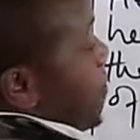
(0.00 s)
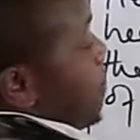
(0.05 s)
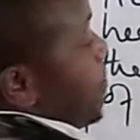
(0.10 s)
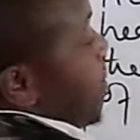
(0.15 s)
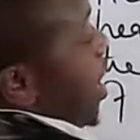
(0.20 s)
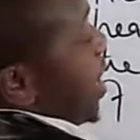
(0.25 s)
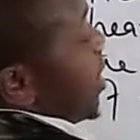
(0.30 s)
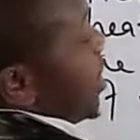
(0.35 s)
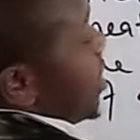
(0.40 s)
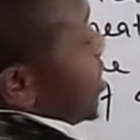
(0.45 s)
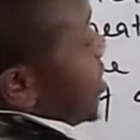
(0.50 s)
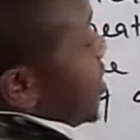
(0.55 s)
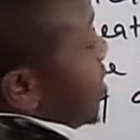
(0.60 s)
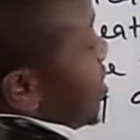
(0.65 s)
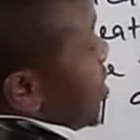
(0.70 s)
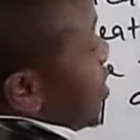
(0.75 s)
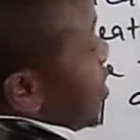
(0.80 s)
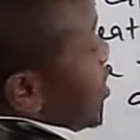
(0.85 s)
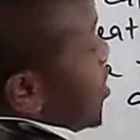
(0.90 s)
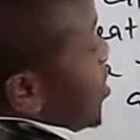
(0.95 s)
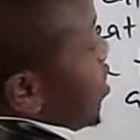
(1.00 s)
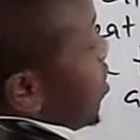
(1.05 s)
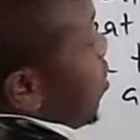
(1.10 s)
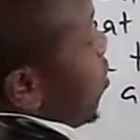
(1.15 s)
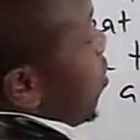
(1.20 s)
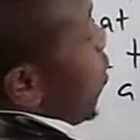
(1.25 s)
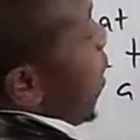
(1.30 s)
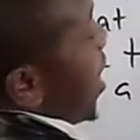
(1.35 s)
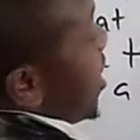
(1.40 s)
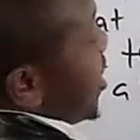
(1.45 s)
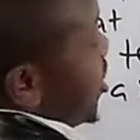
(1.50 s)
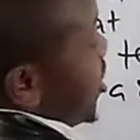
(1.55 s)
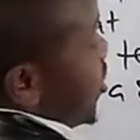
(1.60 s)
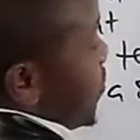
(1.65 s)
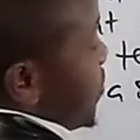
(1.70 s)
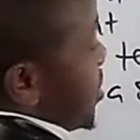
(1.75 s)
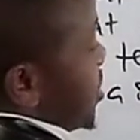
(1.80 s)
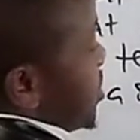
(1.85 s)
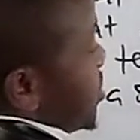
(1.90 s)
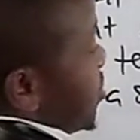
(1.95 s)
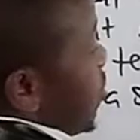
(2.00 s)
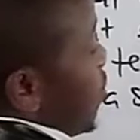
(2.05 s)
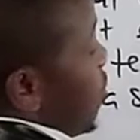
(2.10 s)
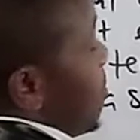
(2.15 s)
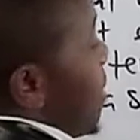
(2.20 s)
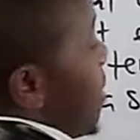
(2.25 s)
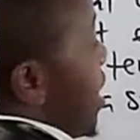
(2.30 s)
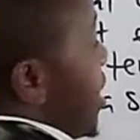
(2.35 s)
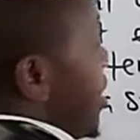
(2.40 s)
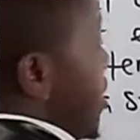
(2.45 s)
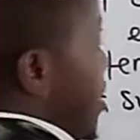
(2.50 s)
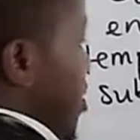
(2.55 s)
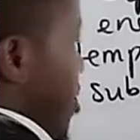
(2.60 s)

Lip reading: by 1 unit, or by